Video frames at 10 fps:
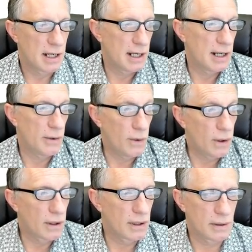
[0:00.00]
Uh,
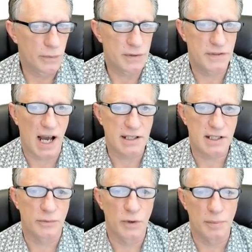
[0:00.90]
or we've got
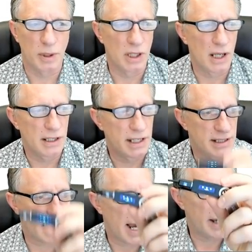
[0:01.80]
some Ripple on
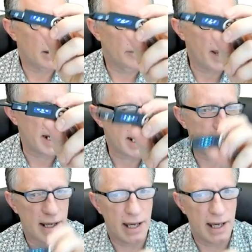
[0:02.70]
this guy already,